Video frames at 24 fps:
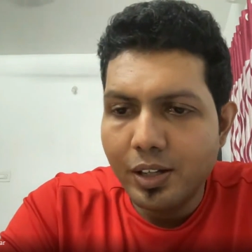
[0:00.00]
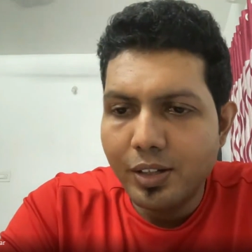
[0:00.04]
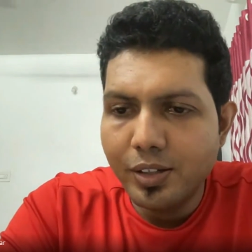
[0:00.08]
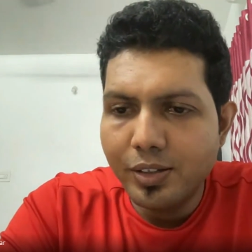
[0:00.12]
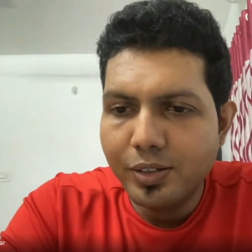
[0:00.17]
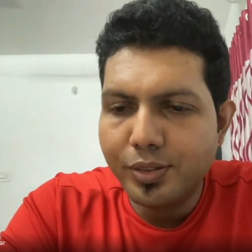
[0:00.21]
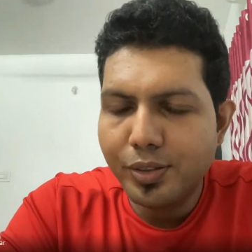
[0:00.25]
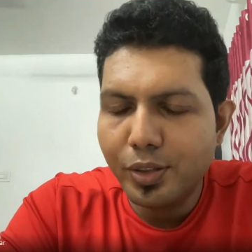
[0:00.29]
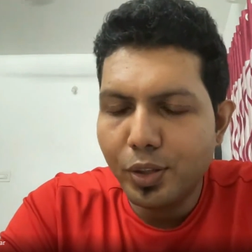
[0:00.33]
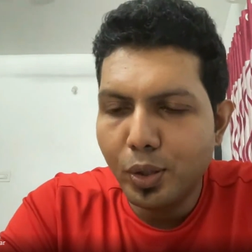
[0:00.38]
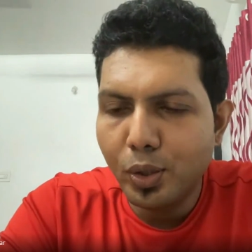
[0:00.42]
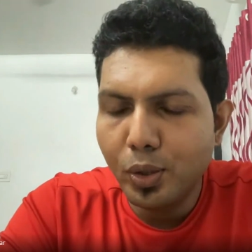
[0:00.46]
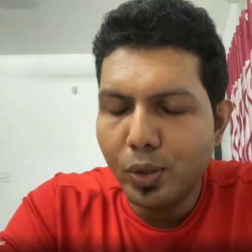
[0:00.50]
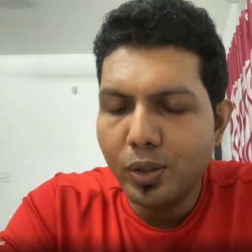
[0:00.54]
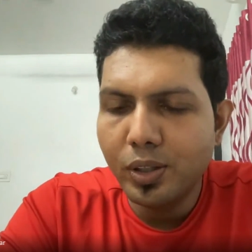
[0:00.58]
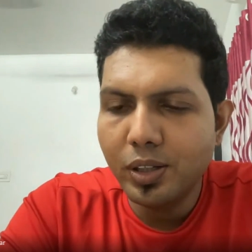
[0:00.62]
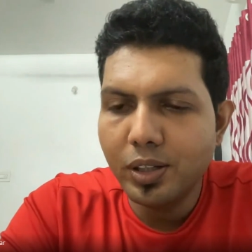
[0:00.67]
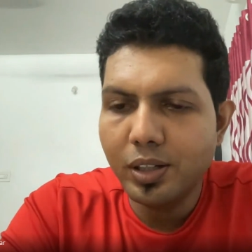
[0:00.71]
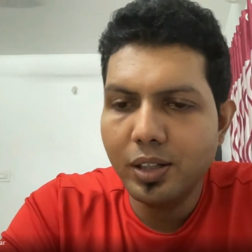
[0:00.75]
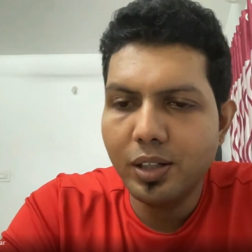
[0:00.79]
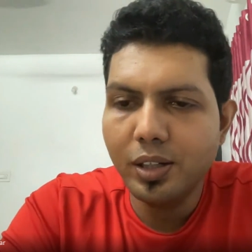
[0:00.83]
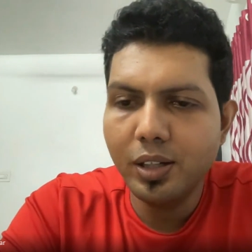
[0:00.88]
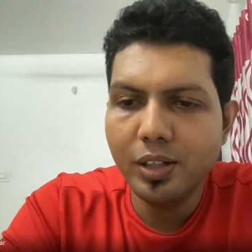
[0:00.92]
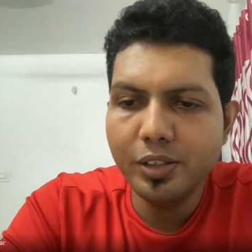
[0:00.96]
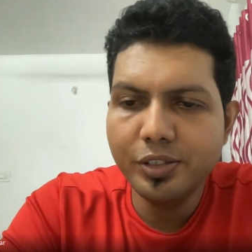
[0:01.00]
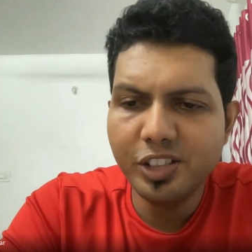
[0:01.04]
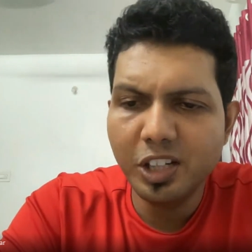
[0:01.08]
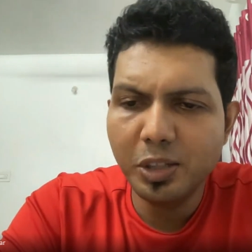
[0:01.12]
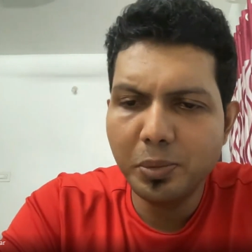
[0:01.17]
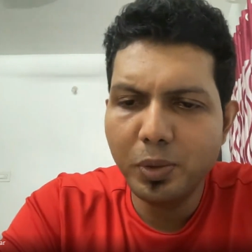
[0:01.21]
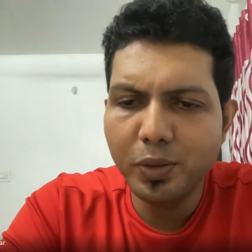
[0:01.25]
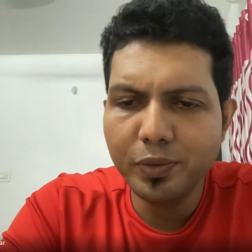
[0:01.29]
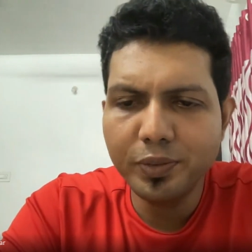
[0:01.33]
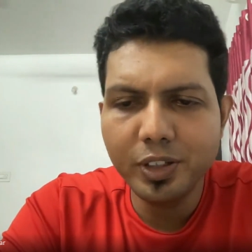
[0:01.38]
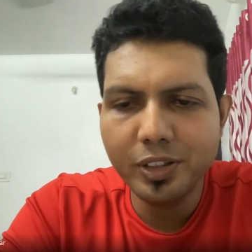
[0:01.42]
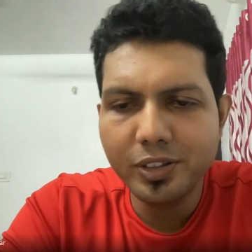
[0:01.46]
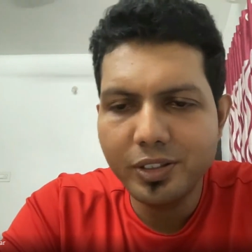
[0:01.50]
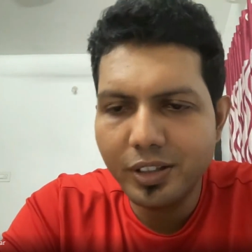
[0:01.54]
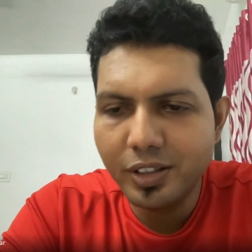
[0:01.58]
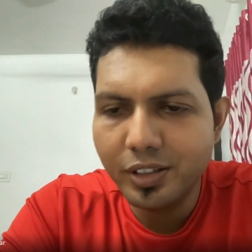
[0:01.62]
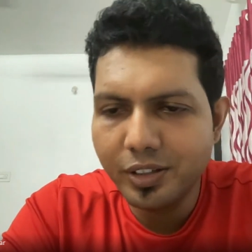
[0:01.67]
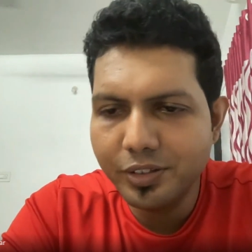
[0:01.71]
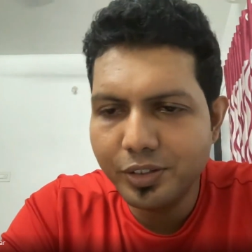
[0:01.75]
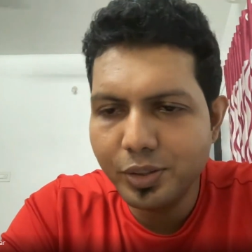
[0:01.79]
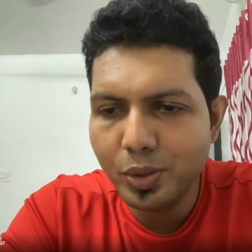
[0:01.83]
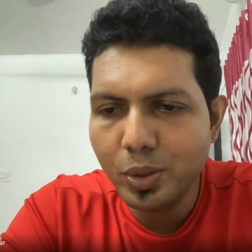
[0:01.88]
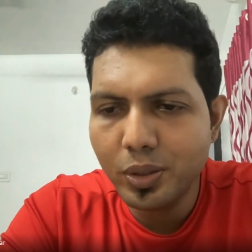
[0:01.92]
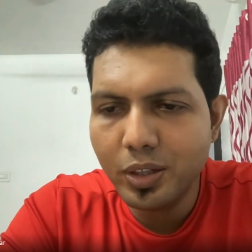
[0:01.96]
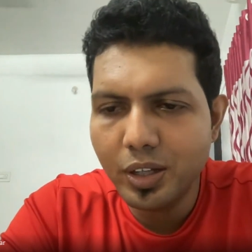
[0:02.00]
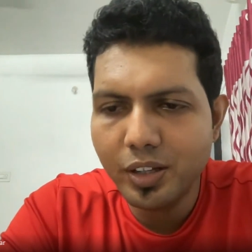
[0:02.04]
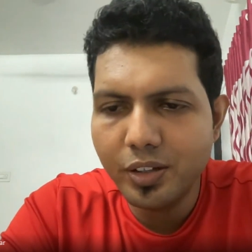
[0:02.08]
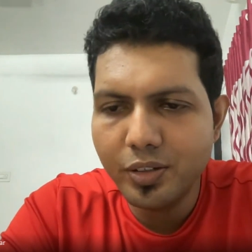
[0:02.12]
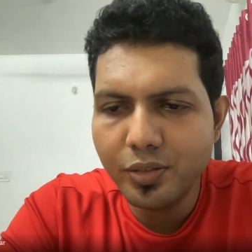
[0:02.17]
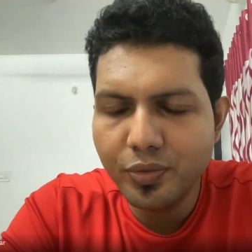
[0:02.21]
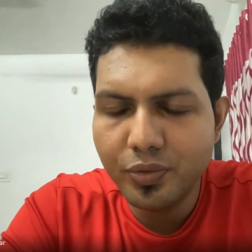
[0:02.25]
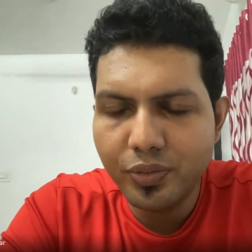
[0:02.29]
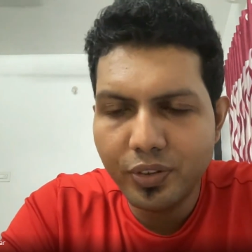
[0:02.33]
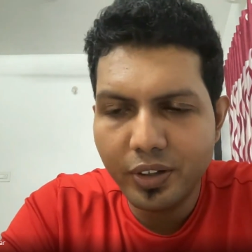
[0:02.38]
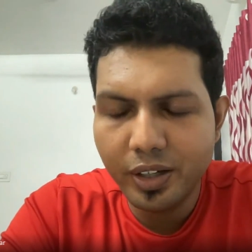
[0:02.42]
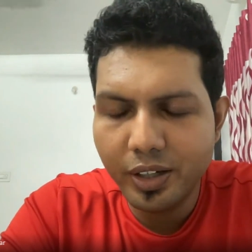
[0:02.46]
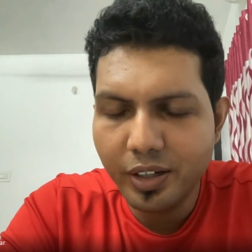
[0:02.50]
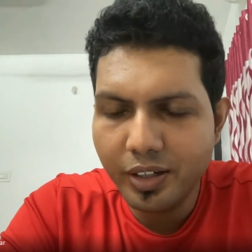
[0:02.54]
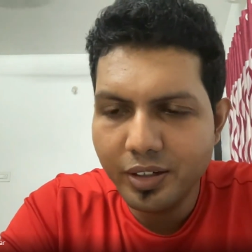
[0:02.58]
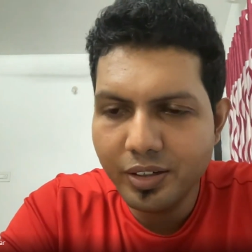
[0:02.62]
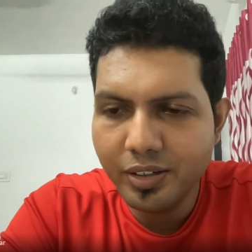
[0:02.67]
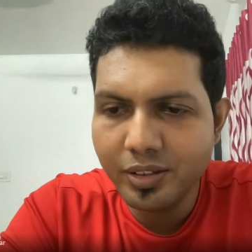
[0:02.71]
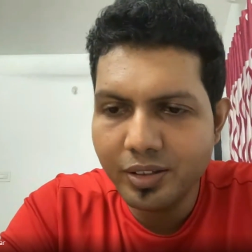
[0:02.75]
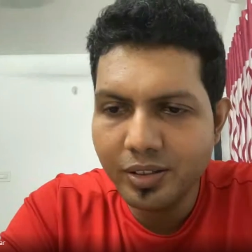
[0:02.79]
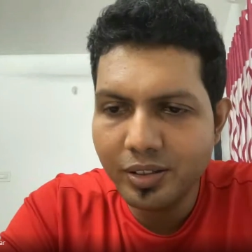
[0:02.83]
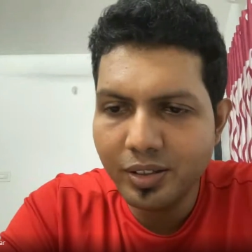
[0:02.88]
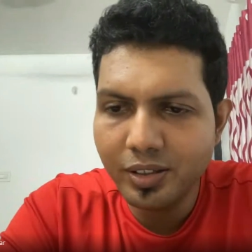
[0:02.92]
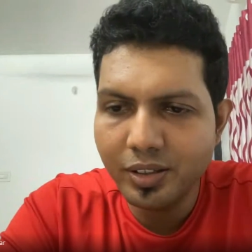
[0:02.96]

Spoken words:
So some of the things you can find